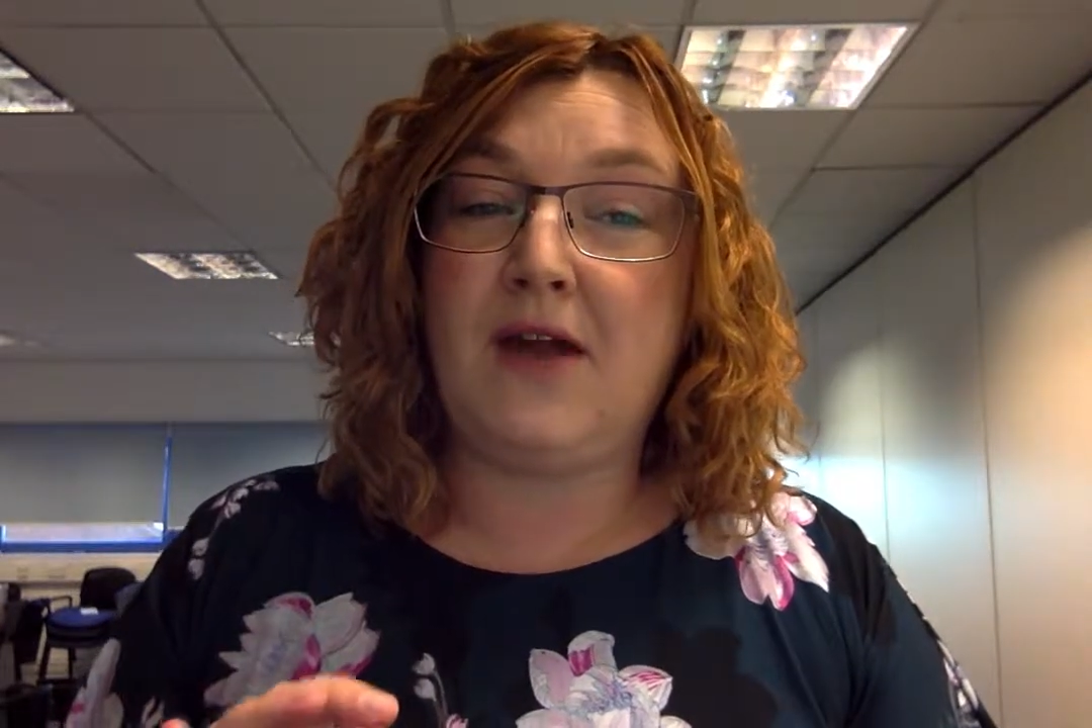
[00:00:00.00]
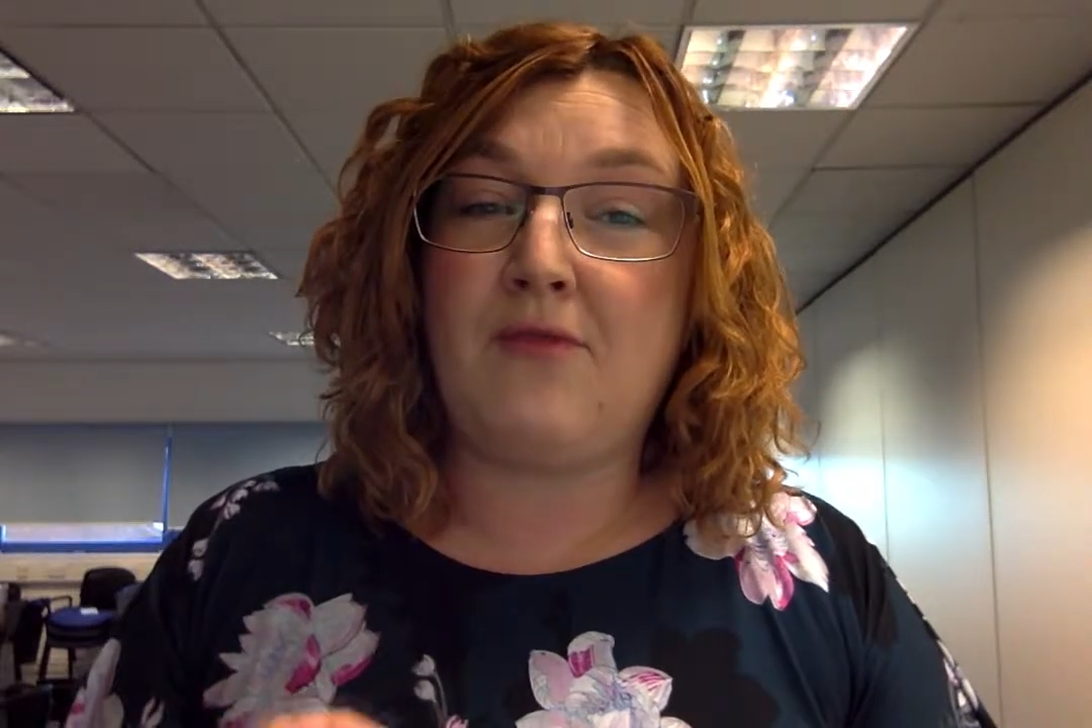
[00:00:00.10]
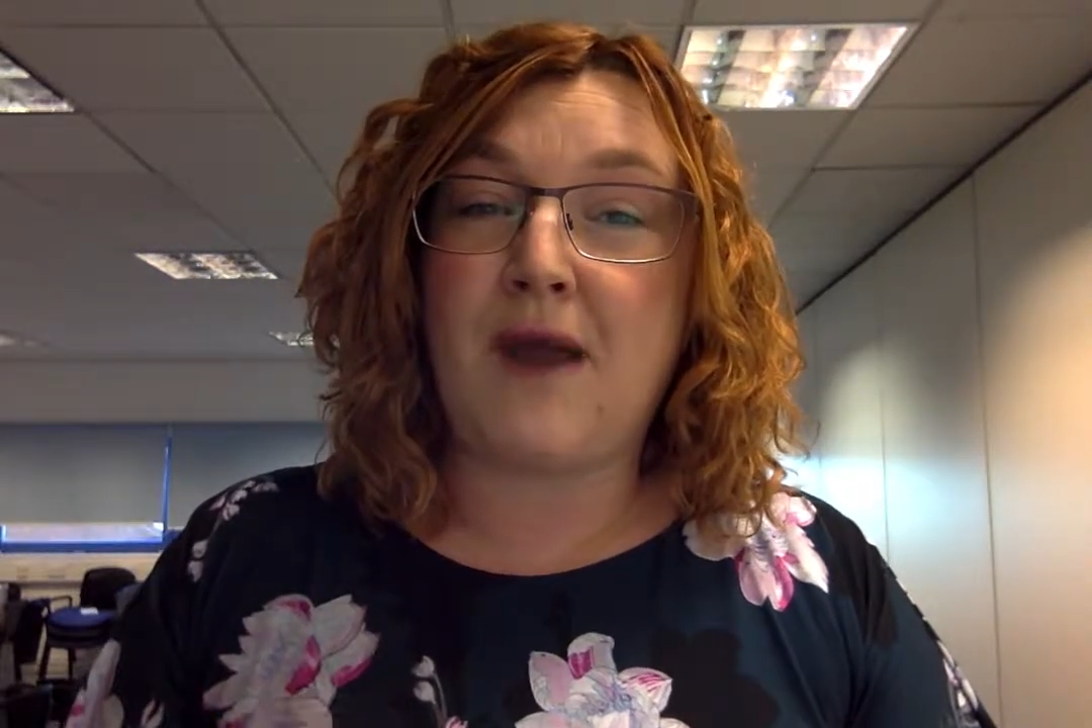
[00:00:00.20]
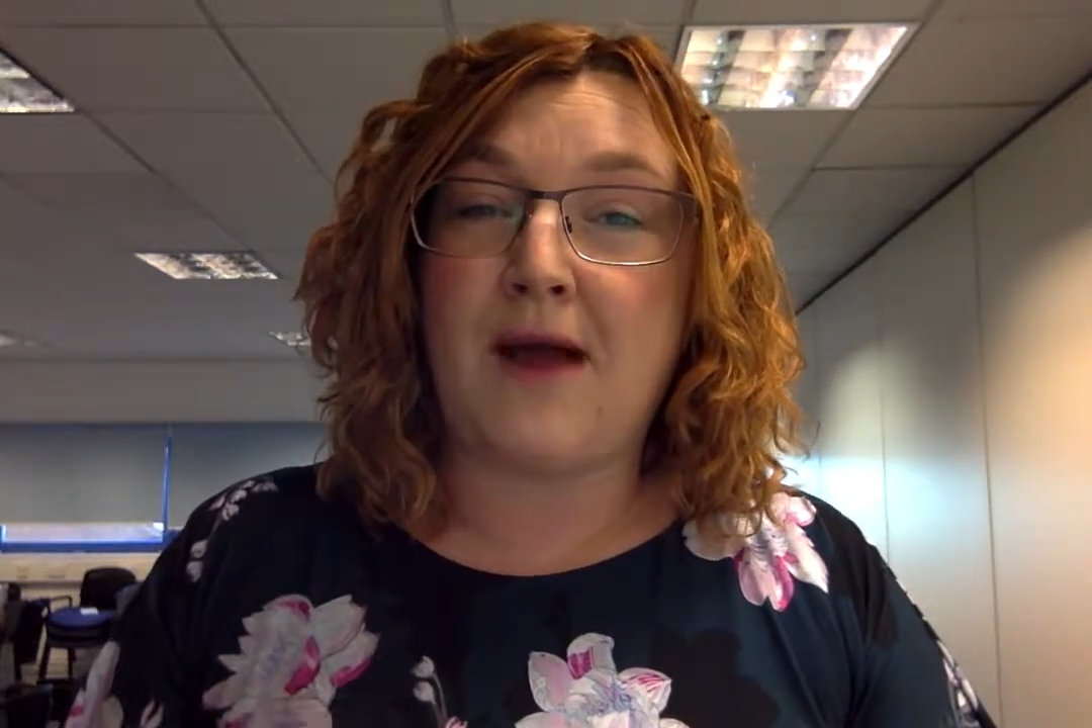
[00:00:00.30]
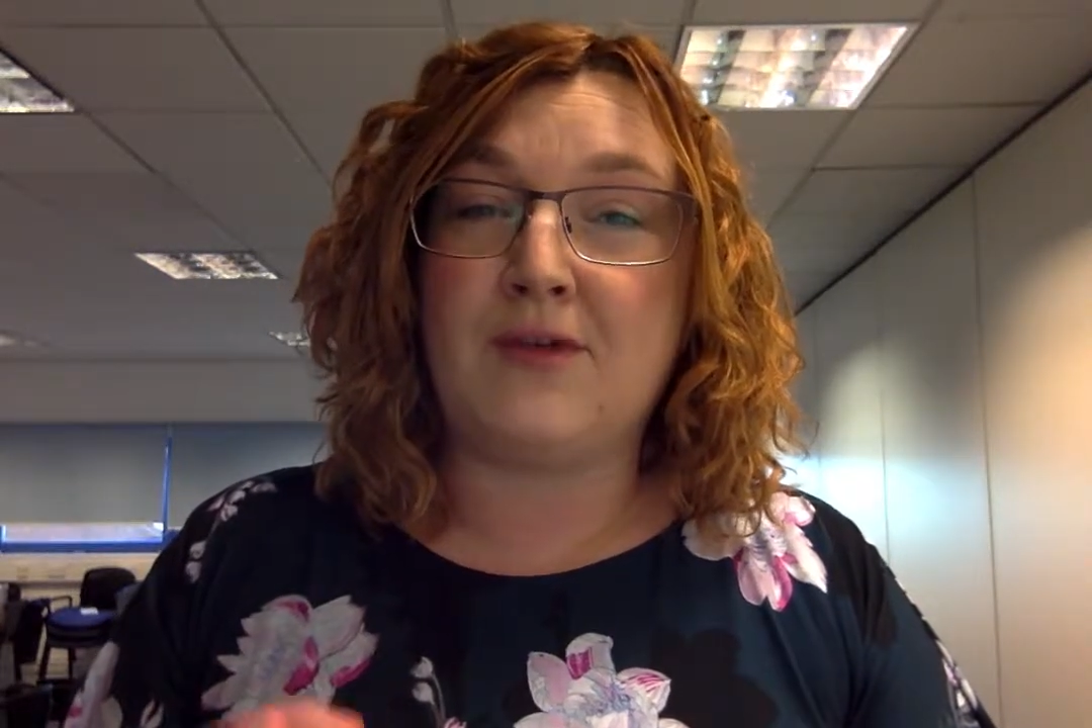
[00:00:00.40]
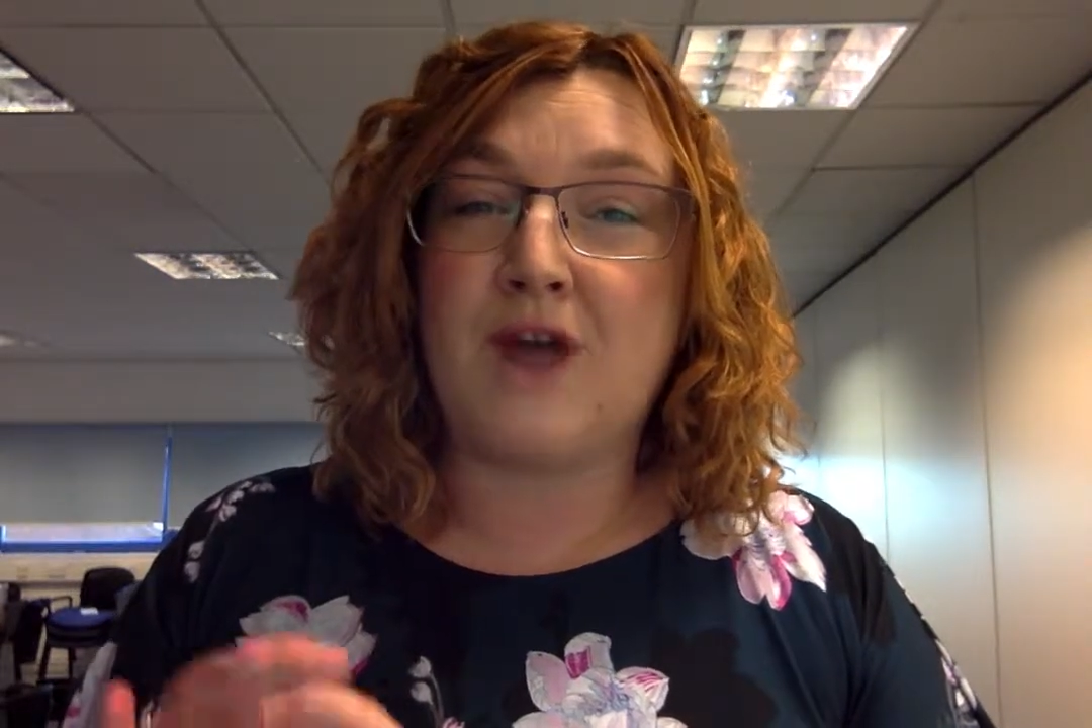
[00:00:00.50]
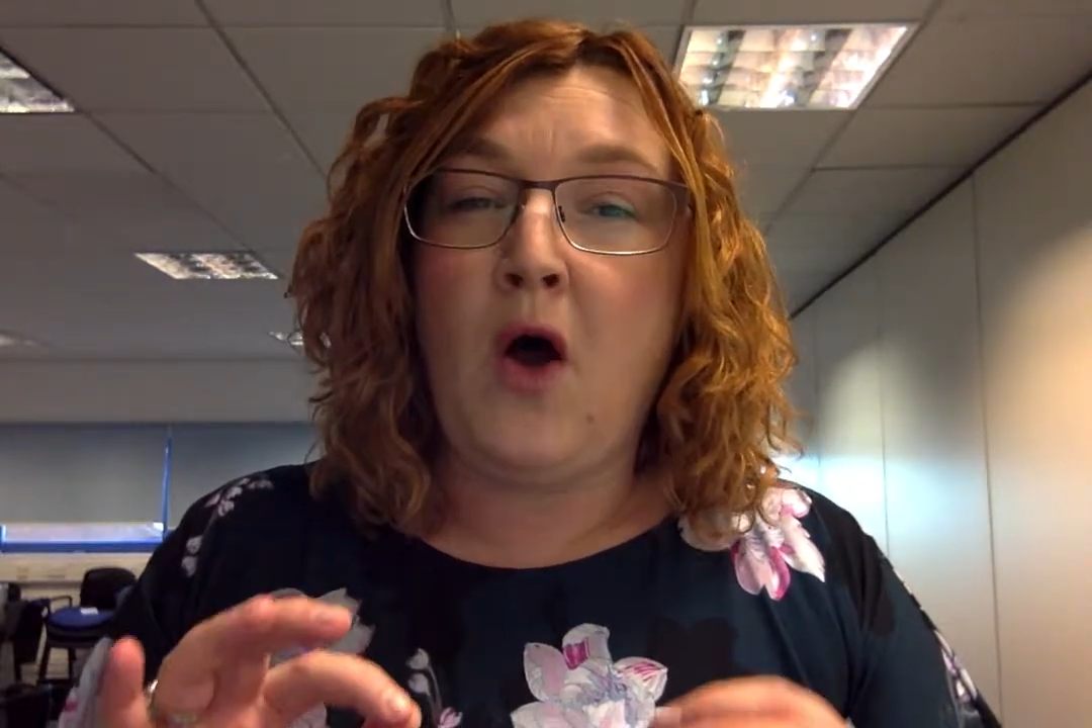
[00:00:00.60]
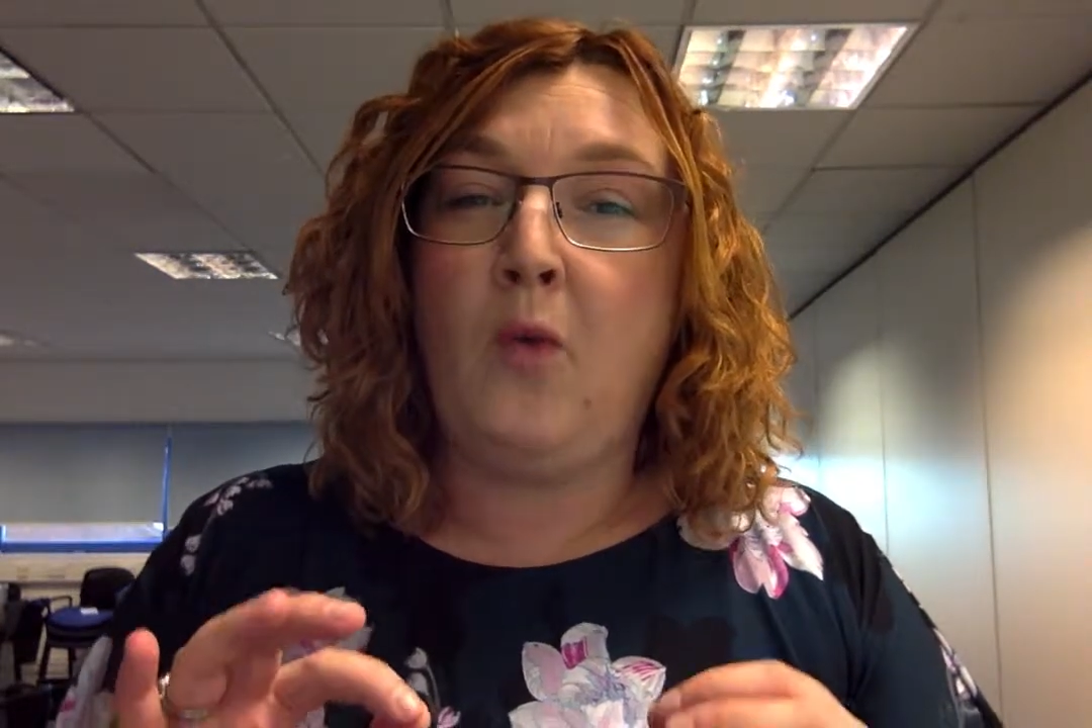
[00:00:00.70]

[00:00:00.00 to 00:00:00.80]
around